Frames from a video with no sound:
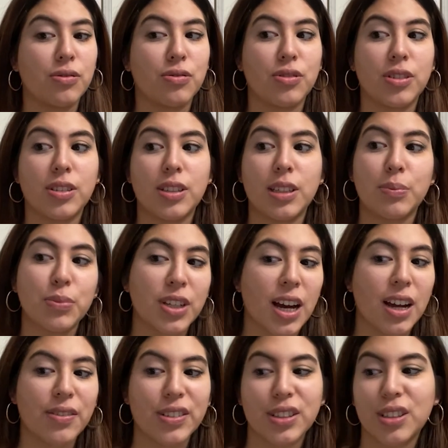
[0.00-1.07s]
deep dive
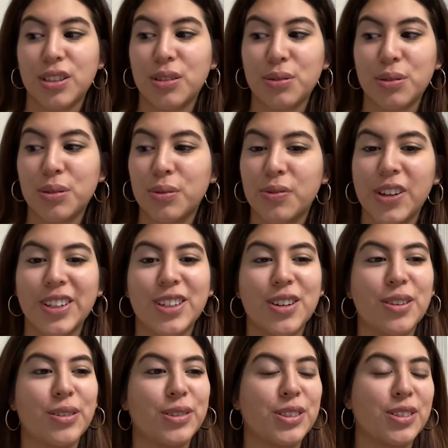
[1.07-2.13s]
into YouTube
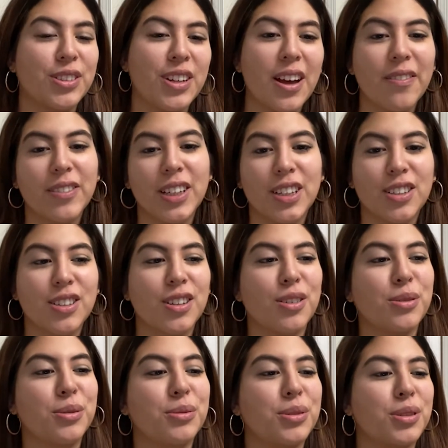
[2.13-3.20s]
videos or Netflix
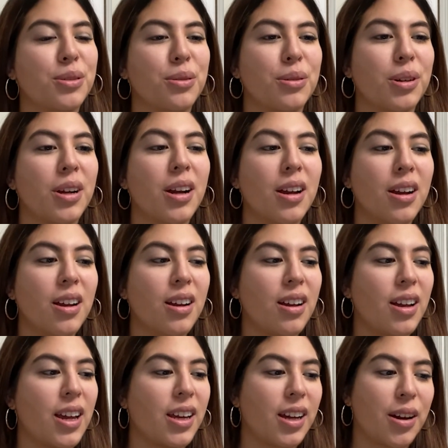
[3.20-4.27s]
shows or hang
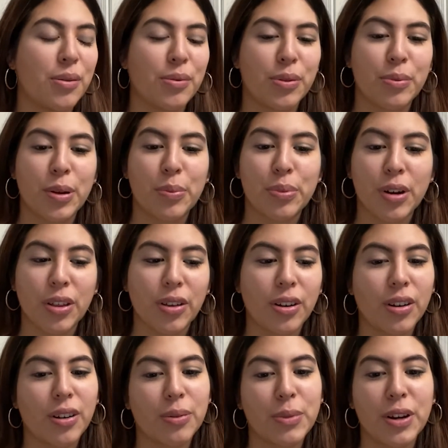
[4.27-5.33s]
out with my brother,
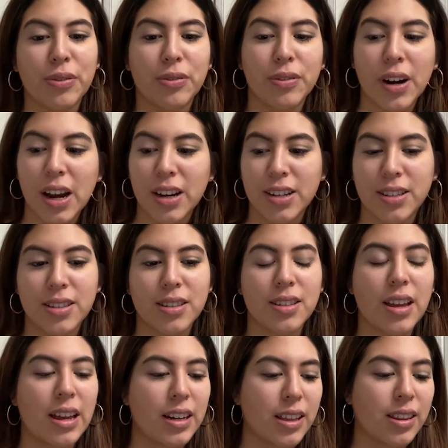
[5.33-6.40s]
my friends,
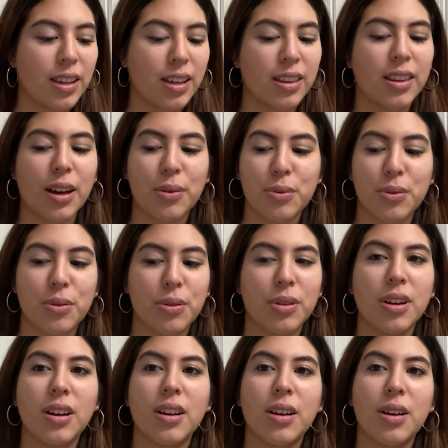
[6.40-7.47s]
anything that will
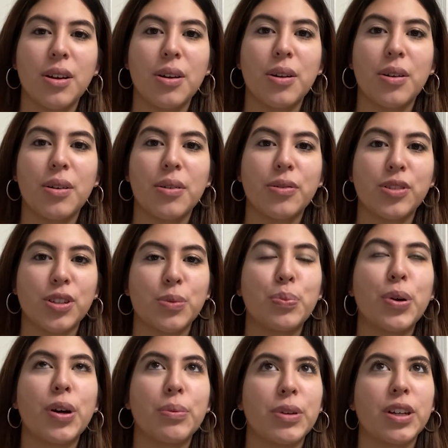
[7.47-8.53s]
just put
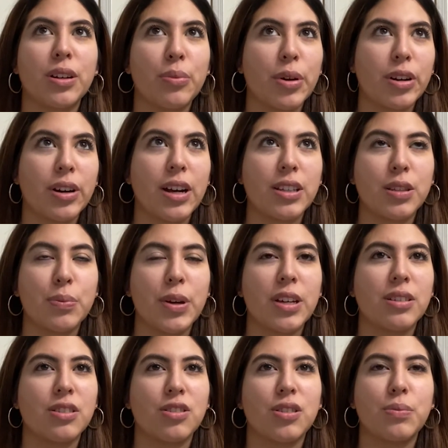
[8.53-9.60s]
me in a better headspace and
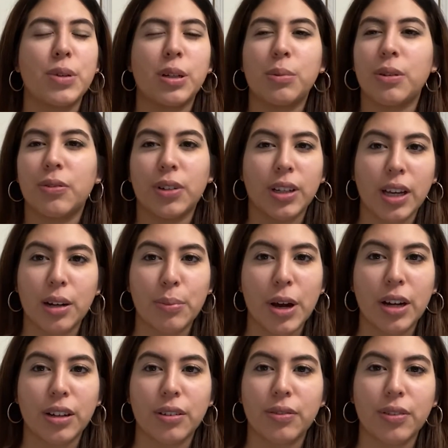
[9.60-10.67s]
just make me forget about it
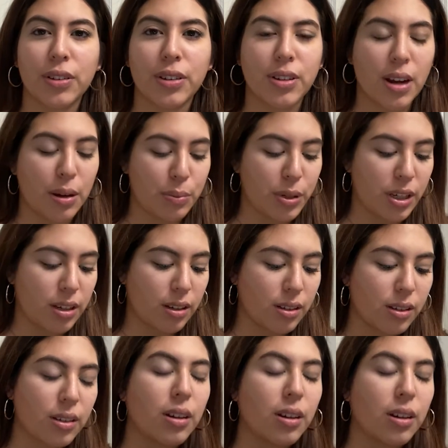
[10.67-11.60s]
for the time being,